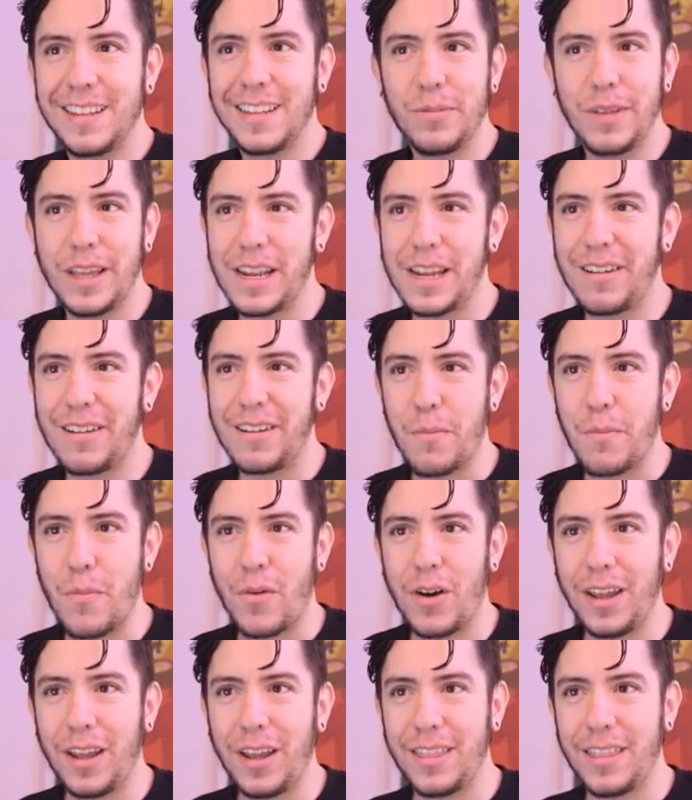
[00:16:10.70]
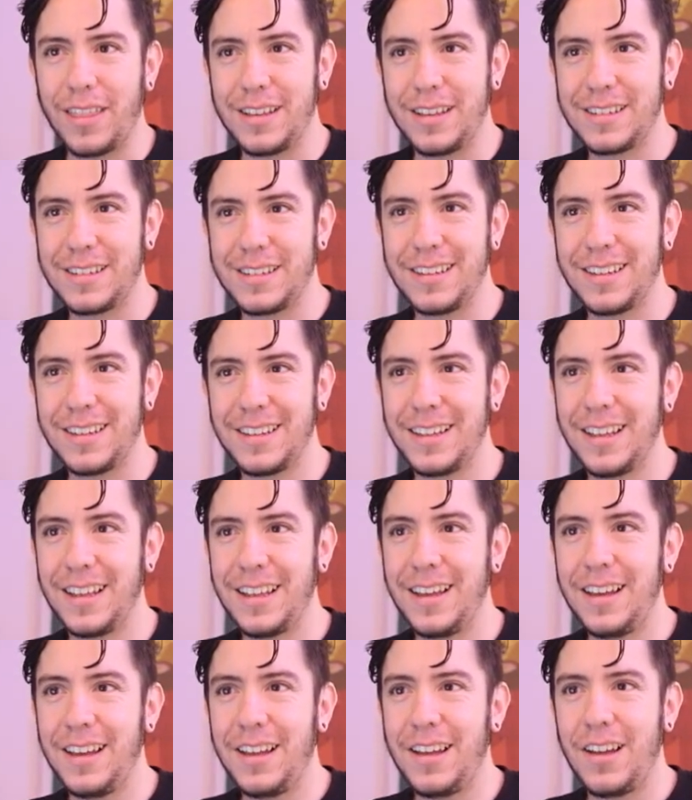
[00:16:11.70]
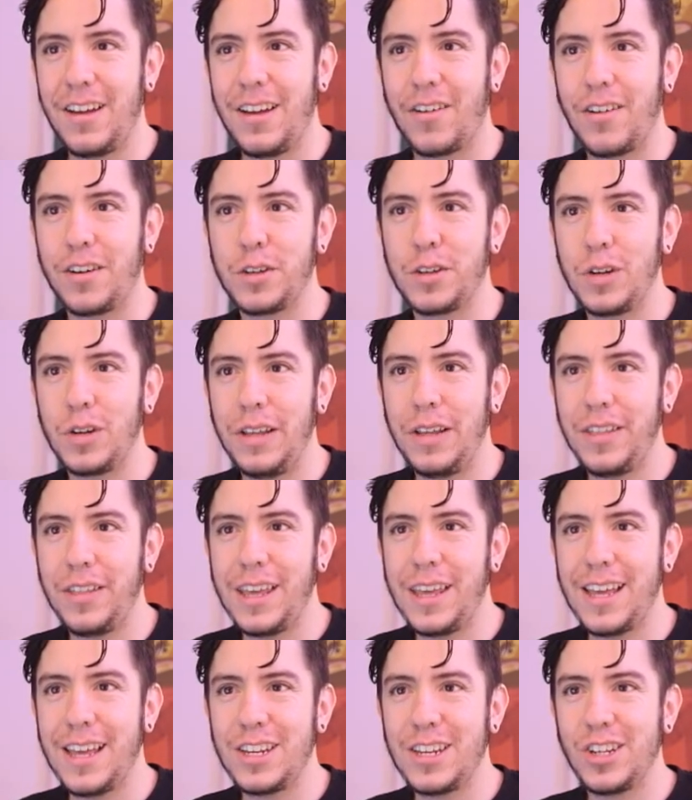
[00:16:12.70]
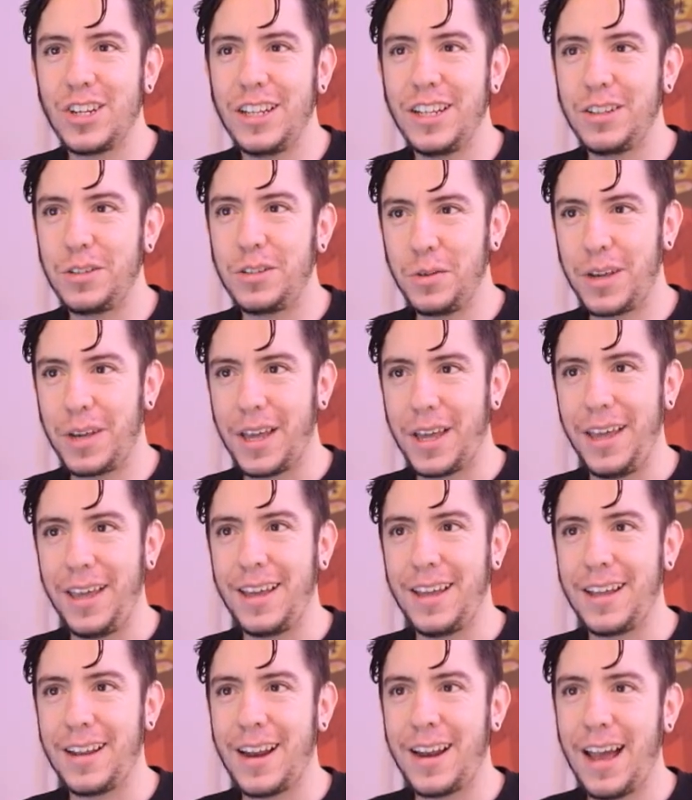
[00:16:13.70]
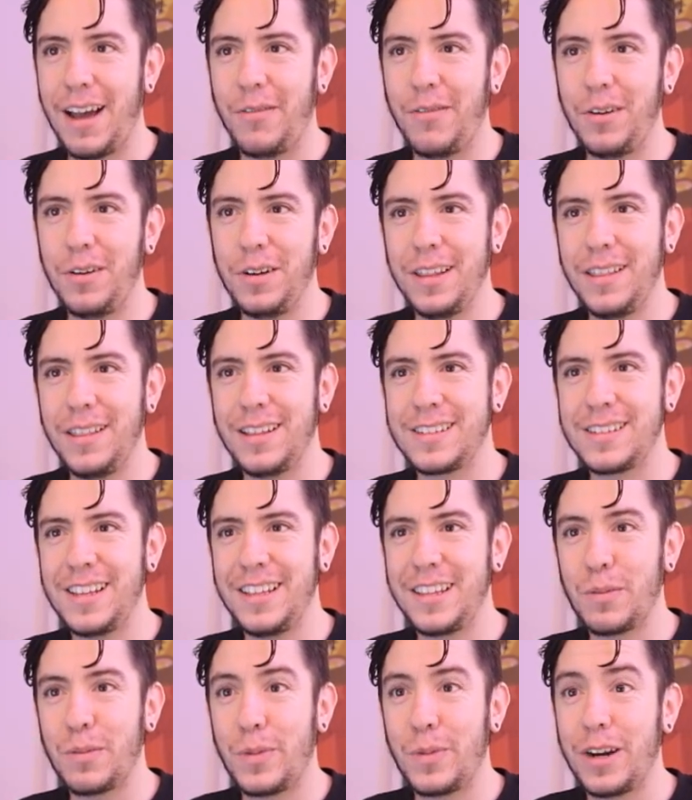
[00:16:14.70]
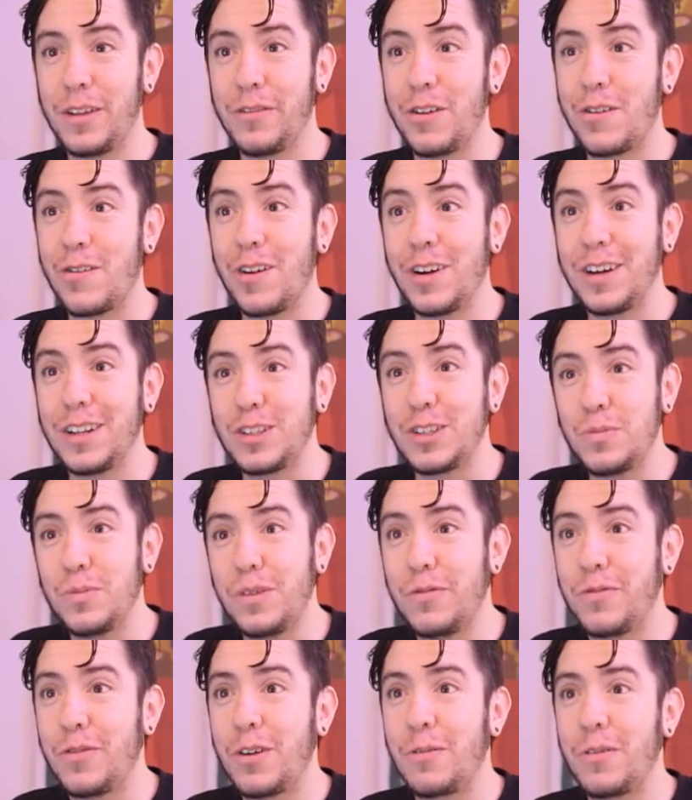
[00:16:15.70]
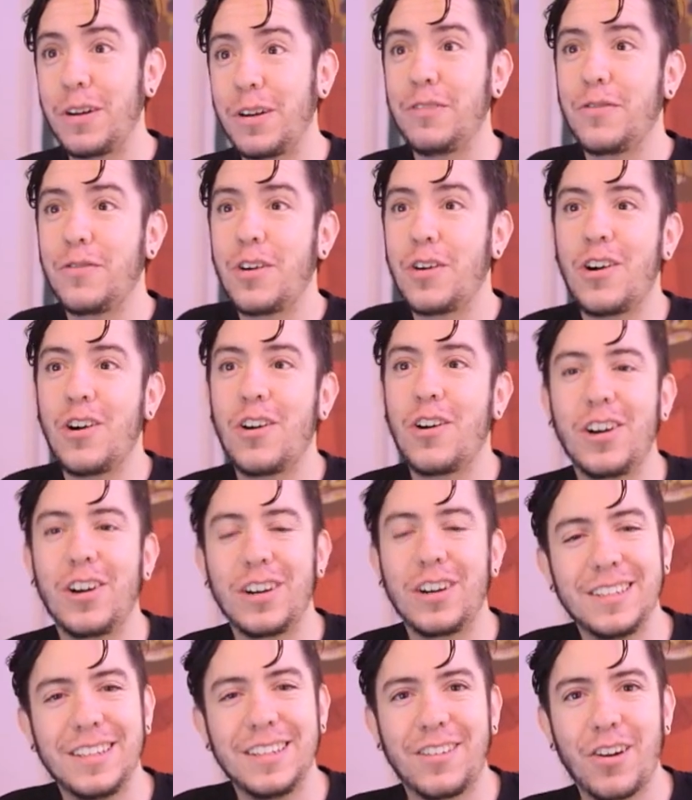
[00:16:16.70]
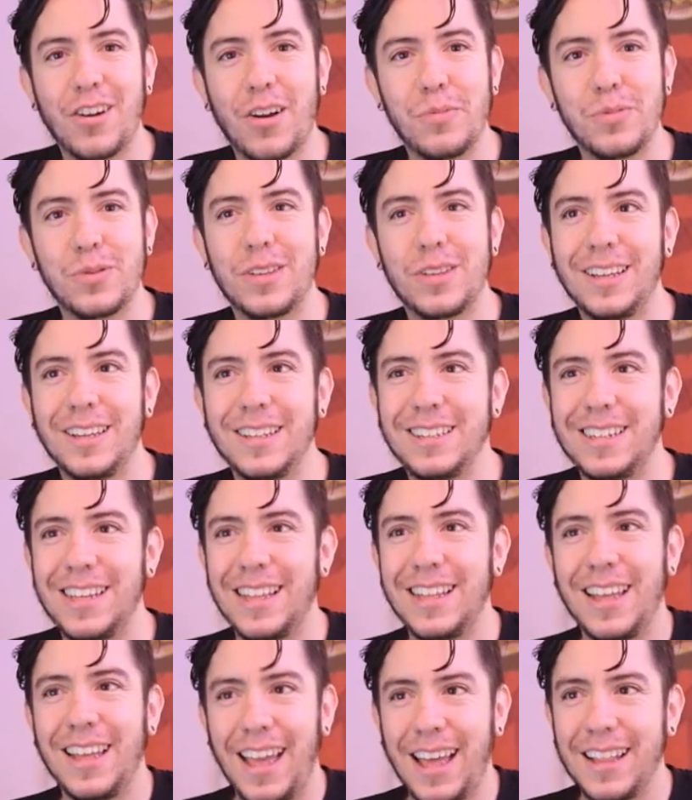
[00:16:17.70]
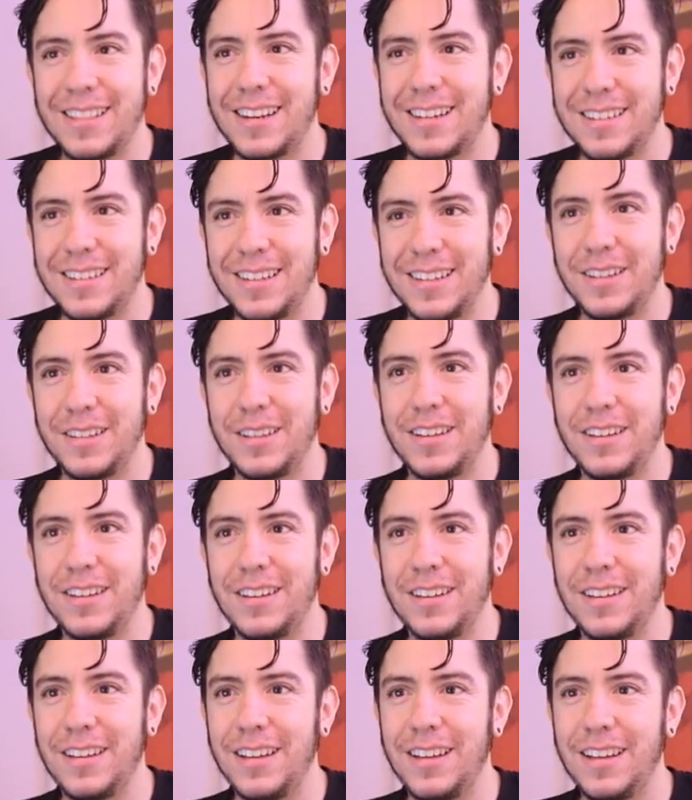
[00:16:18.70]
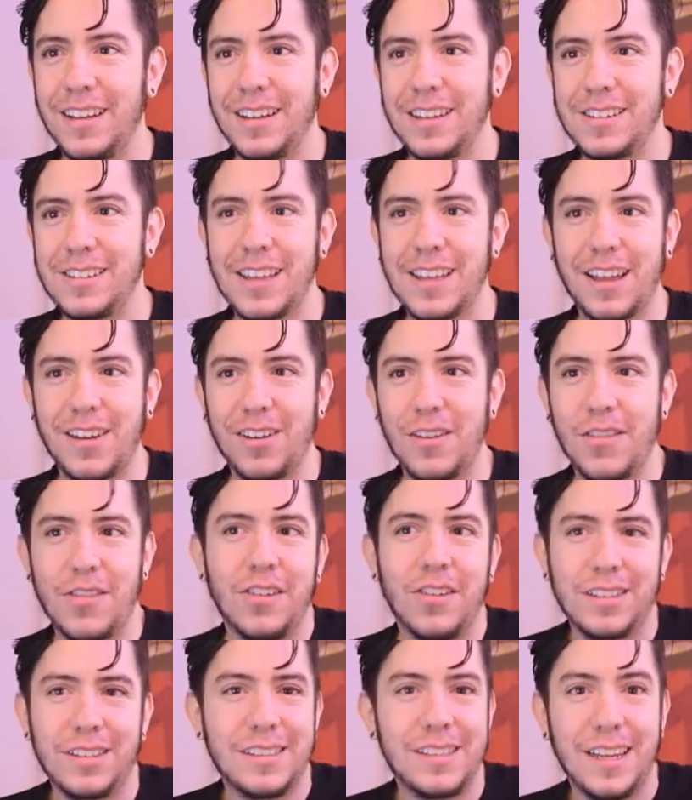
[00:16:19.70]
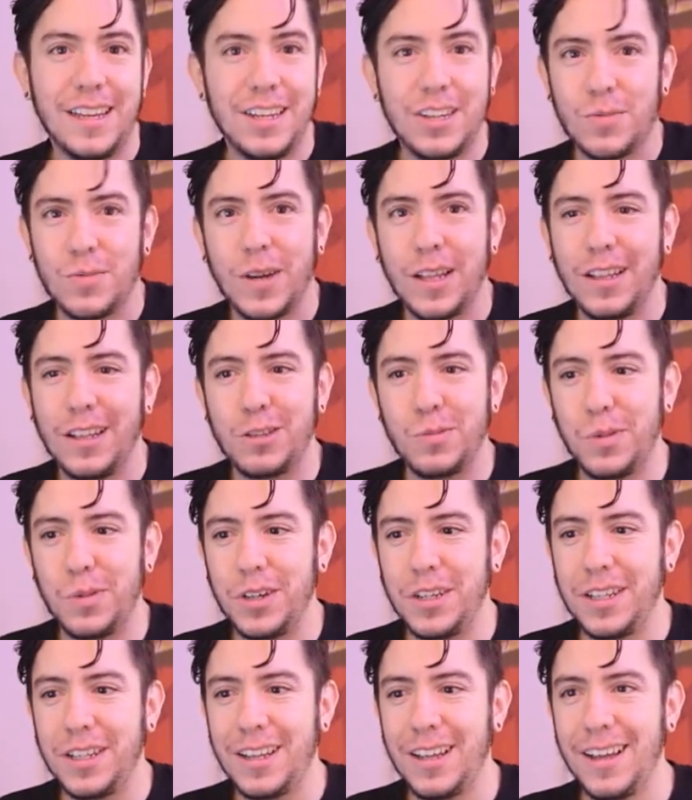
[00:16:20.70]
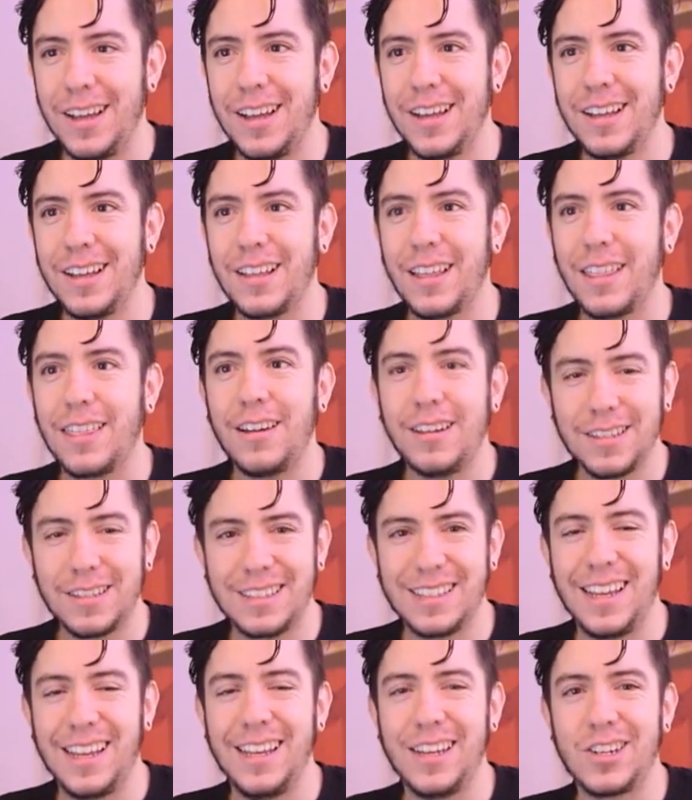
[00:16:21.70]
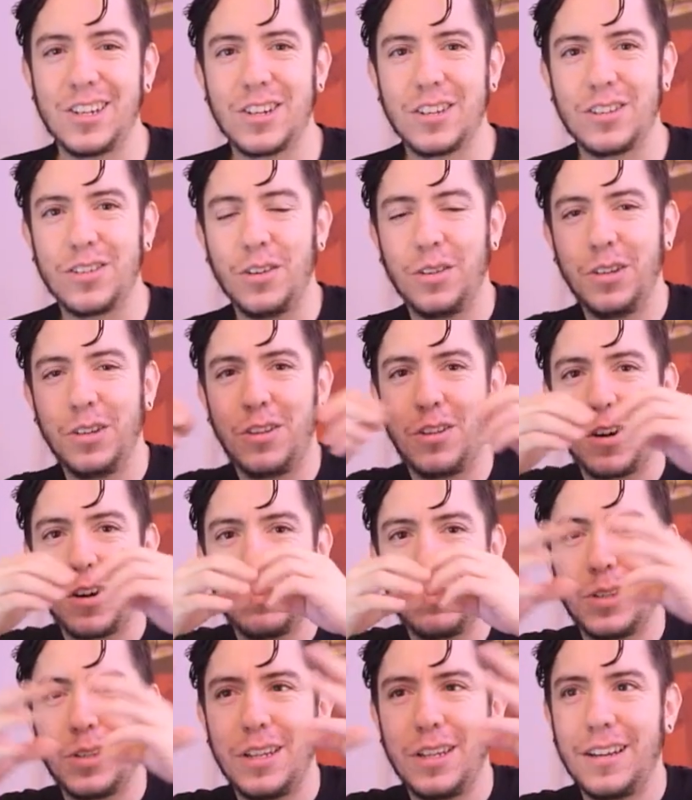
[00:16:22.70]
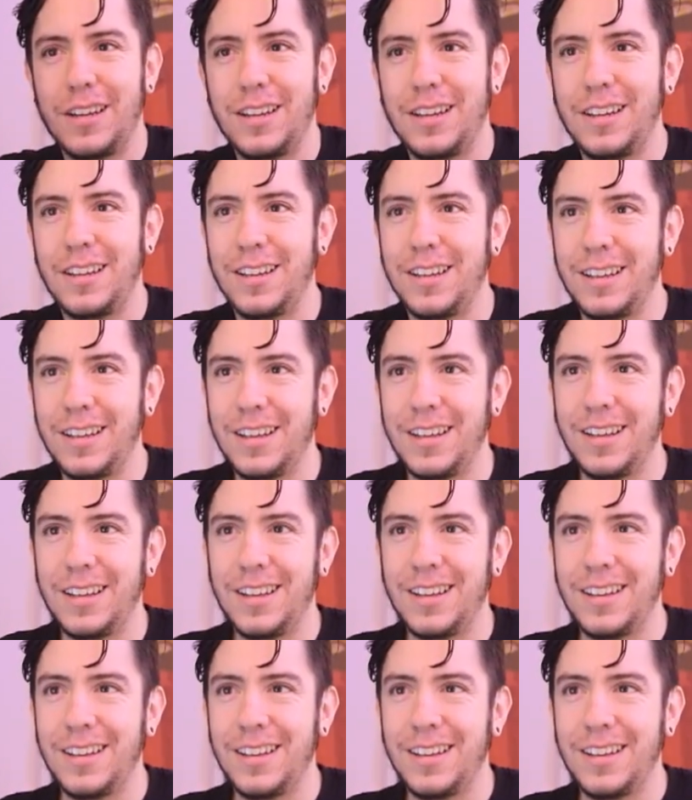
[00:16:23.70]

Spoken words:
Tell me I'm gonna break this. Rocket should leave the engine in 2K and have only the center part of the rocket to move forward. Of course, it drops. It enters the second, third stage by this point. Third stage, so it drops the